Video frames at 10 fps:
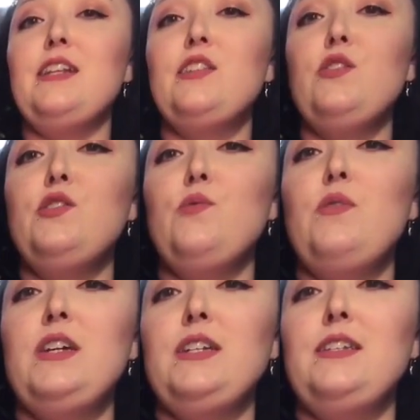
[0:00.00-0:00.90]
It's also
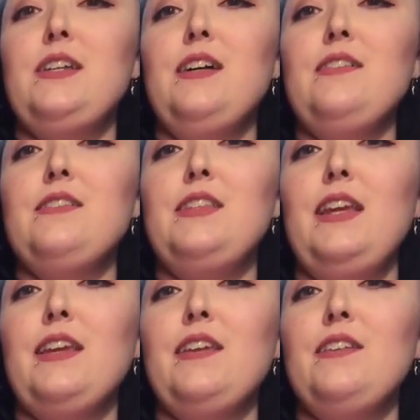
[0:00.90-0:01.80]
non-toxic.
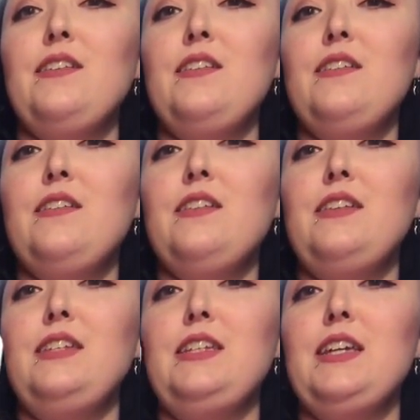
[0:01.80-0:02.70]

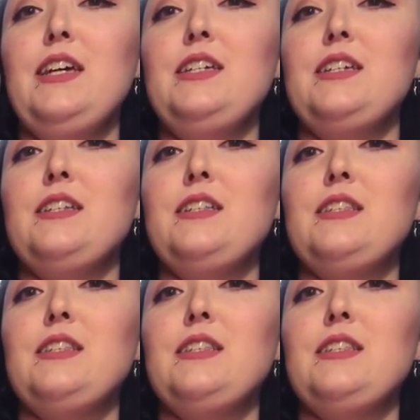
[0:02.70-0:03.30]
Yum.